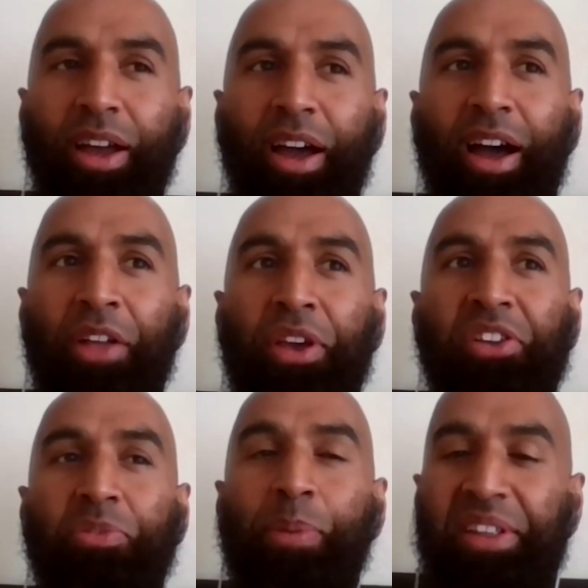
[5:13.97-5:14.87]
I think it
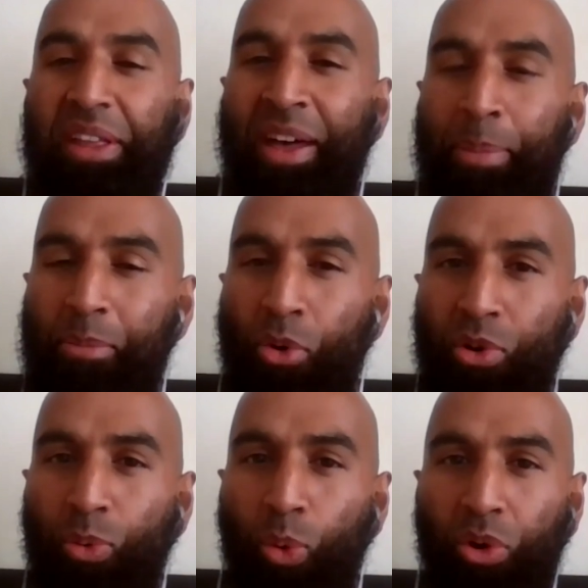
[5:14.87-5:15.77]
just makes it that bit more
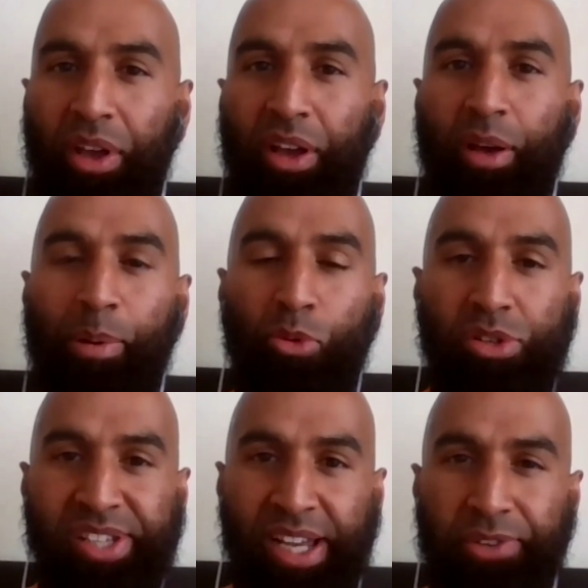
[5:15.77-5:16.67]
rewarding, a bit more
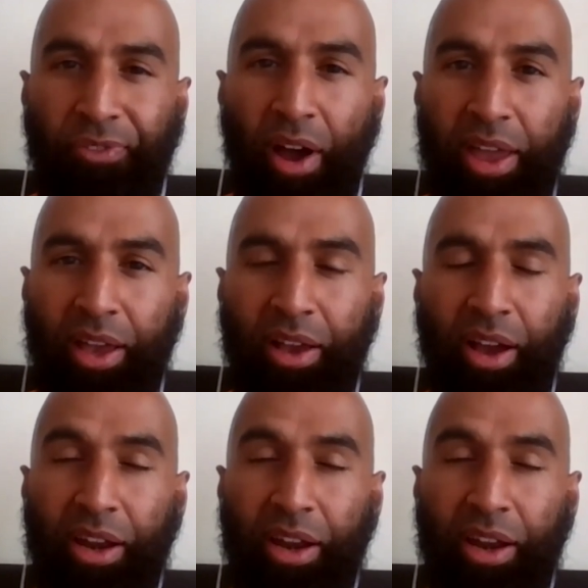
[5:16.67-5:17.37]
satisfying,